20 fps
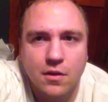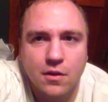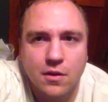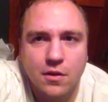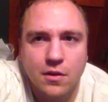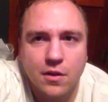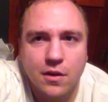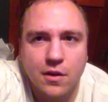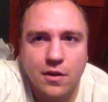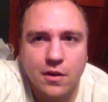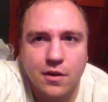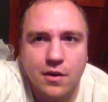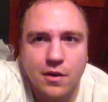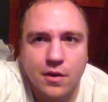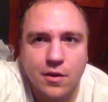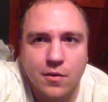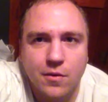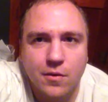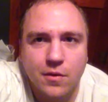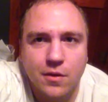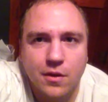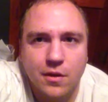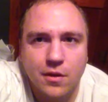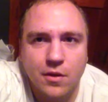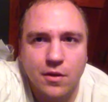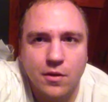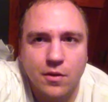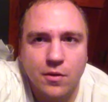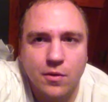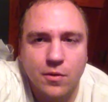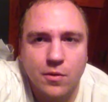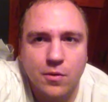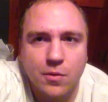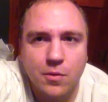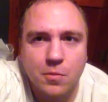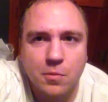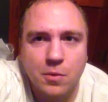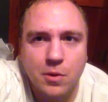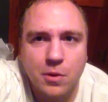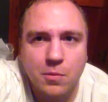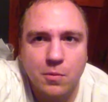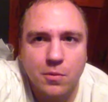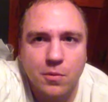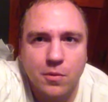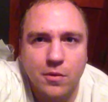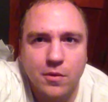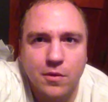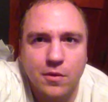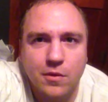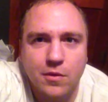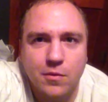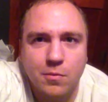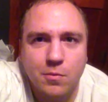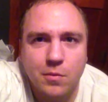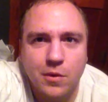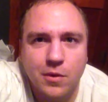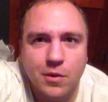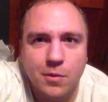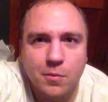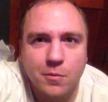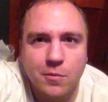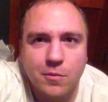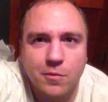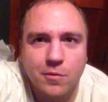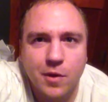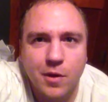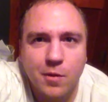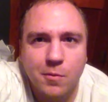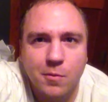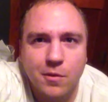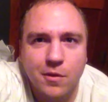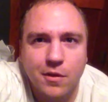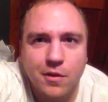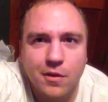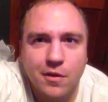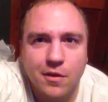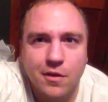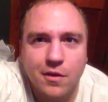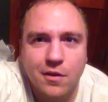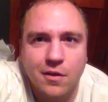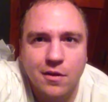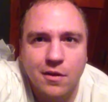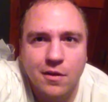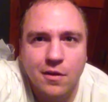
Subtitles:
Letting down, like, a crew of people that becomes family and,